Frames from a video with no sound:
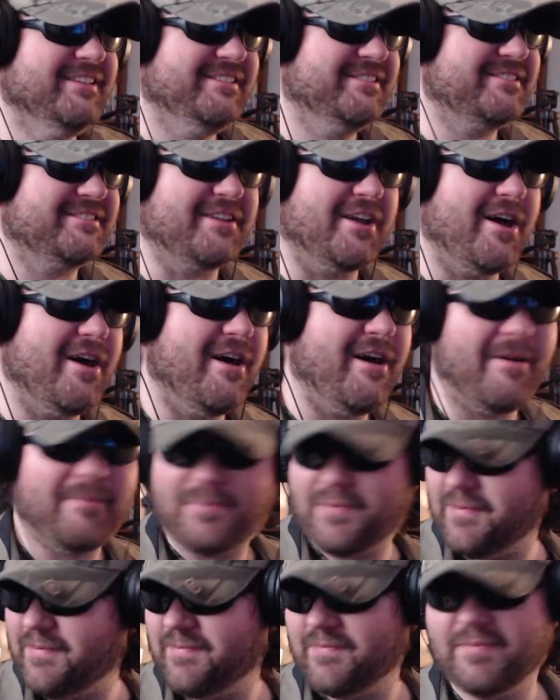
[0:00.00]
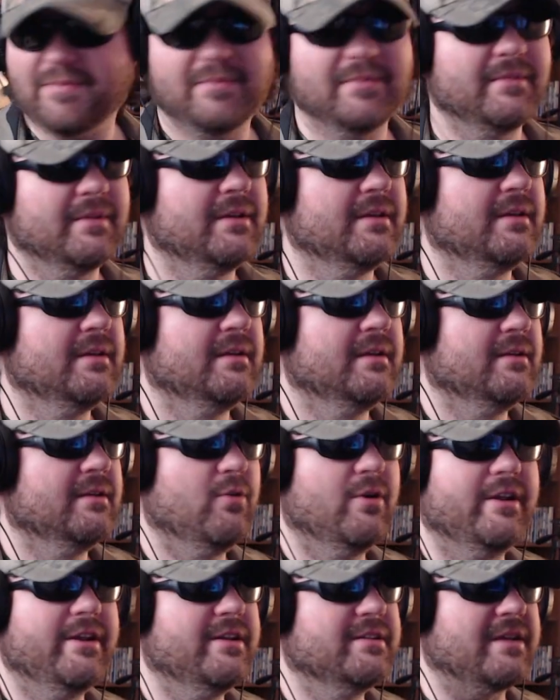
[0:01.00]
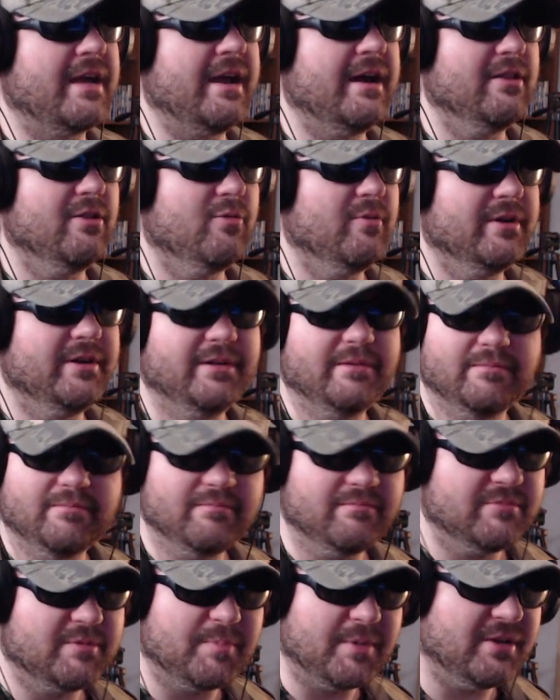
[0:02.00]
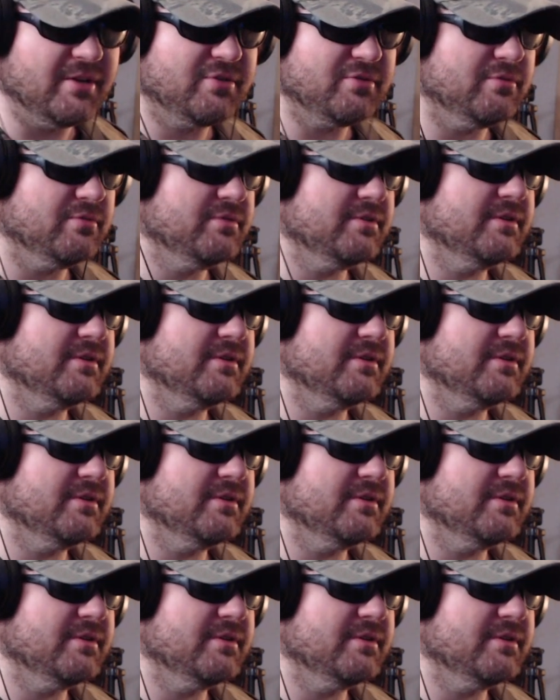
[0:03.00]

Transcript: Stop. Well, it is a Halloween special,